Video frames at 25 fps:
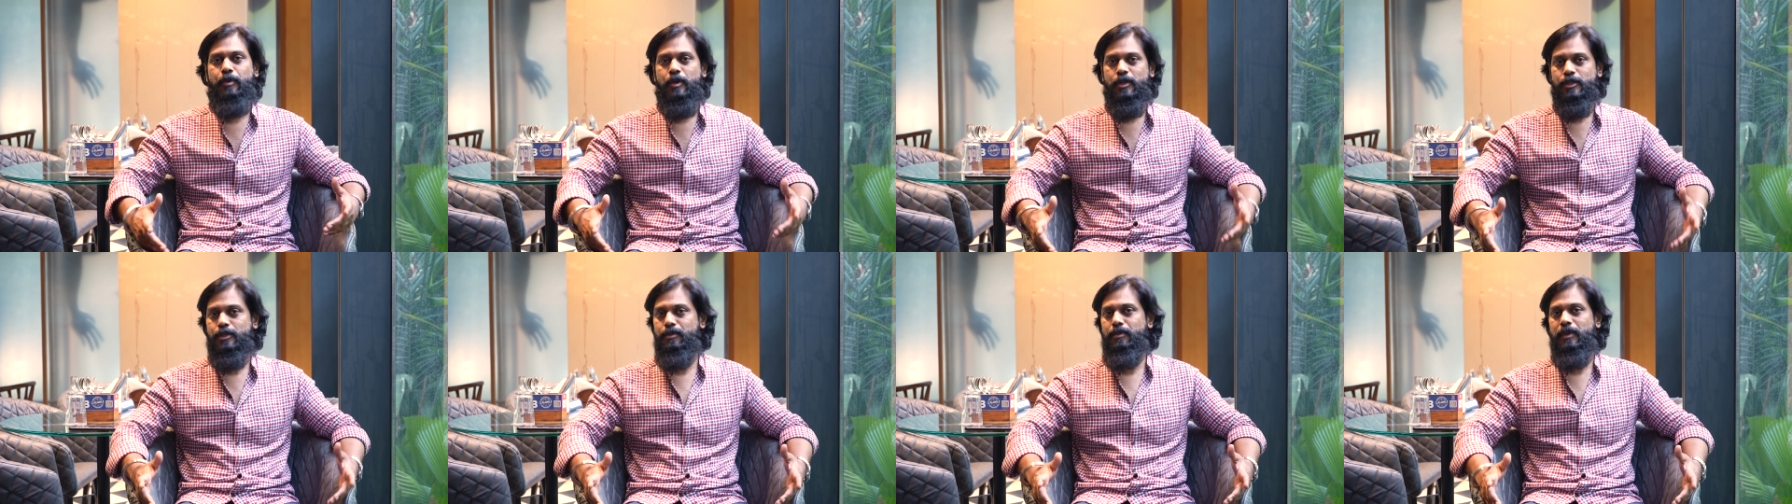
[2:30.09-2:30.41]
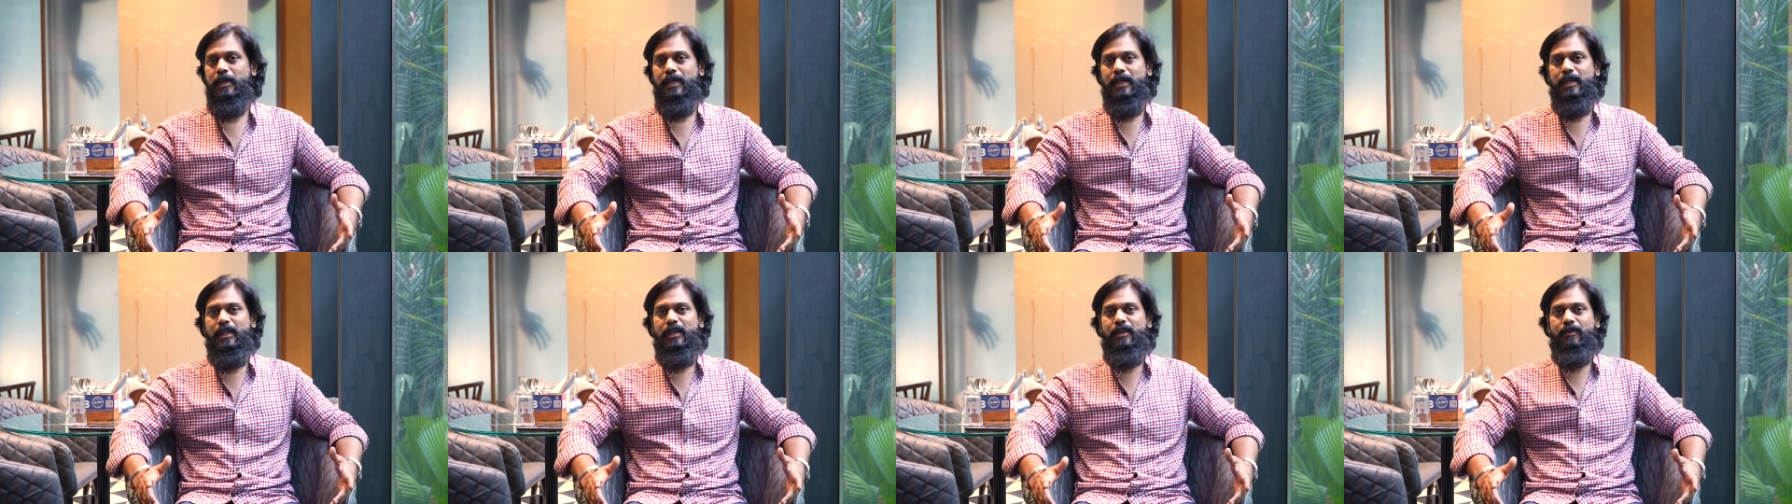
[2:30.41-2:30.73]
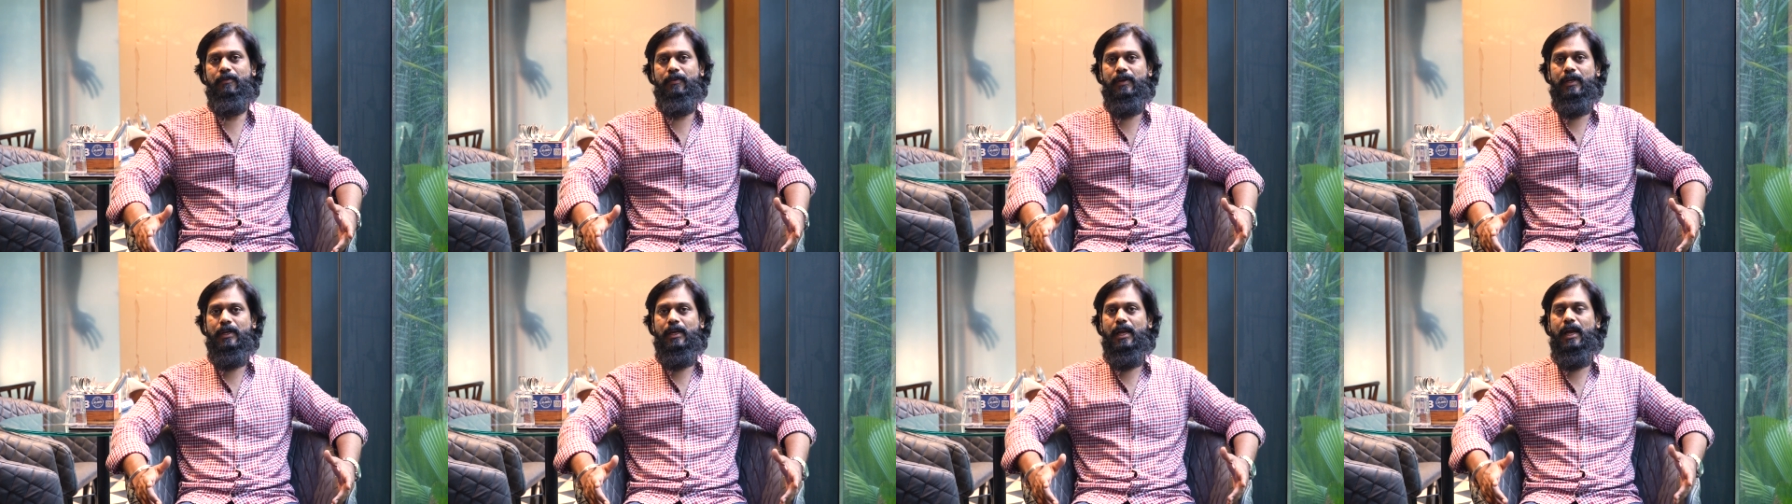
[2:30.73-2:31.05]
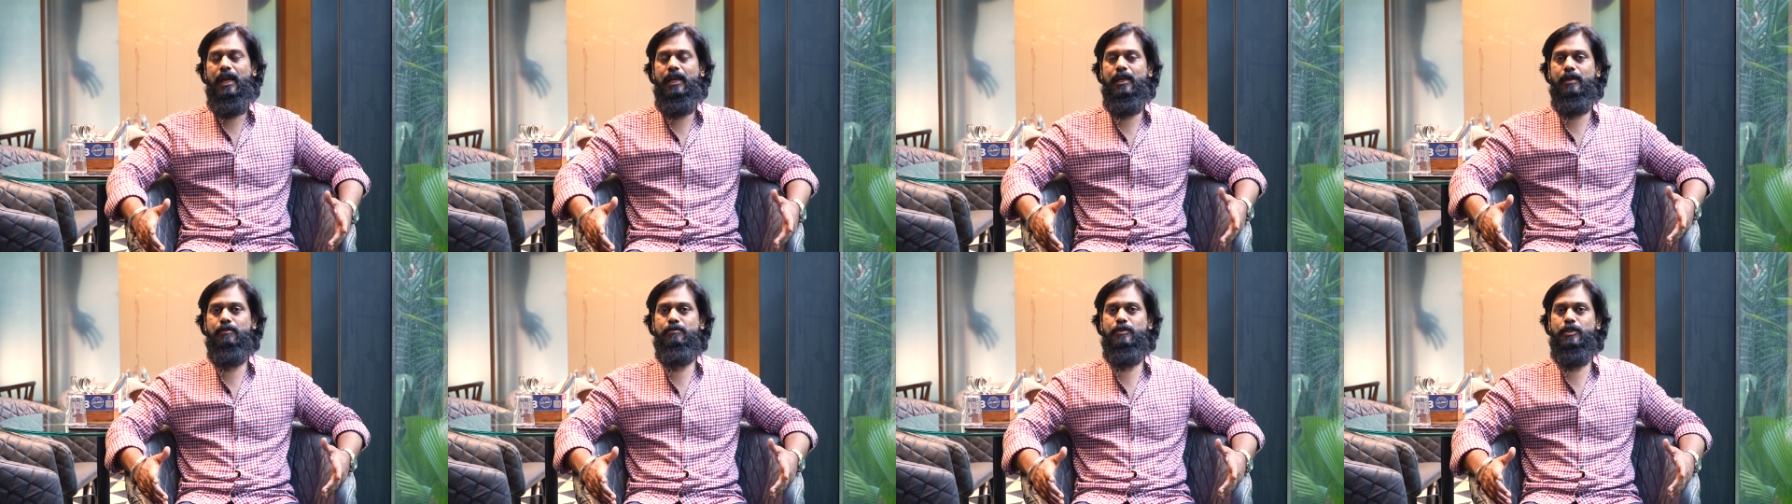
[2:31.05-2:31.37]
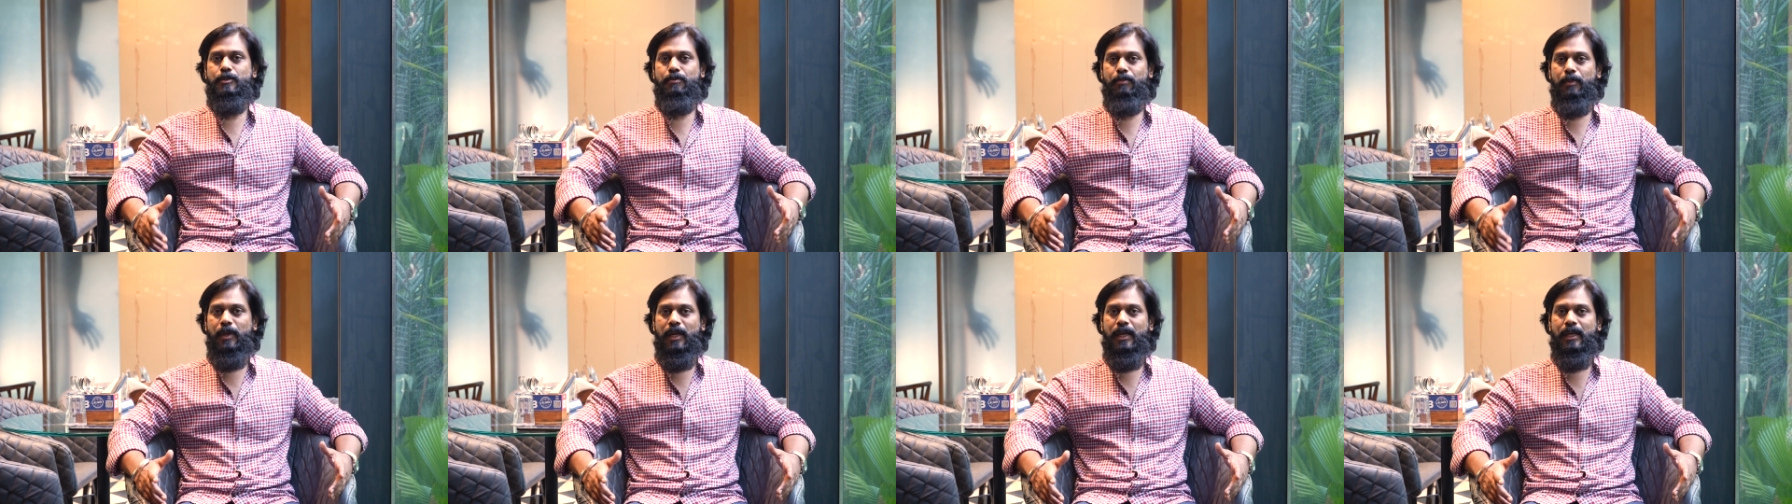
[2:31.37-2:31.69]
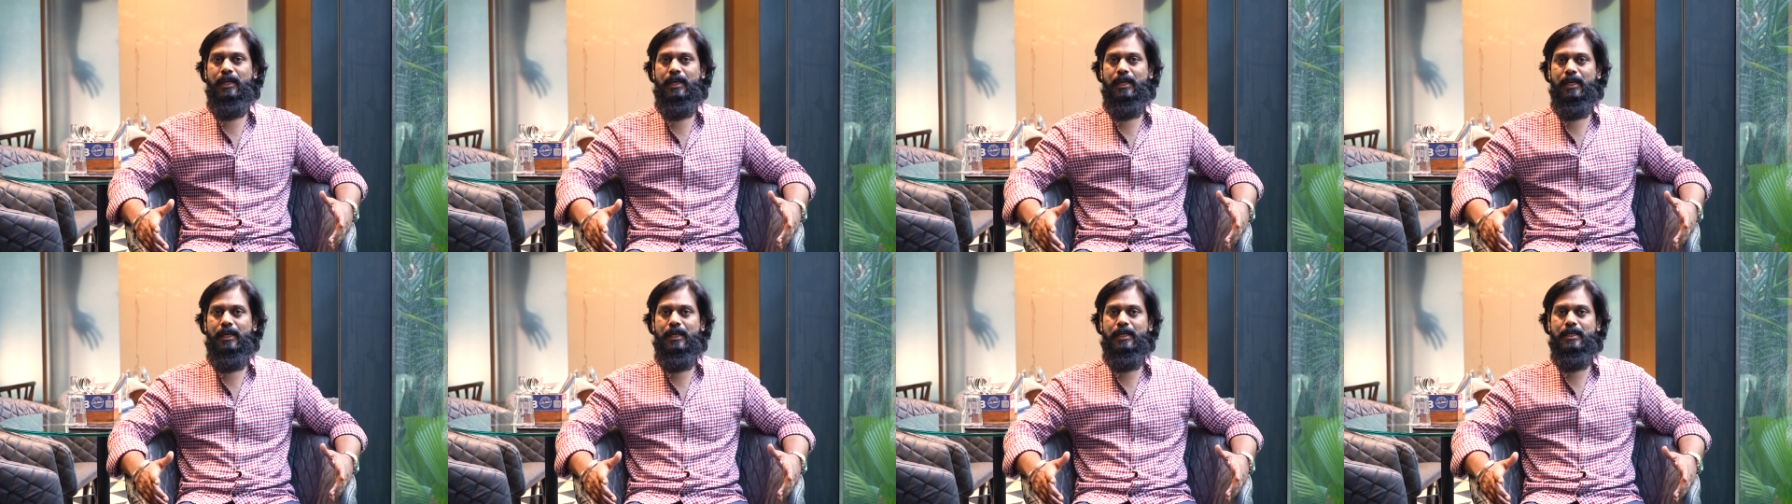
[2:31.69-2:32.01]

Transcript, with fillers: possibility when alums meet,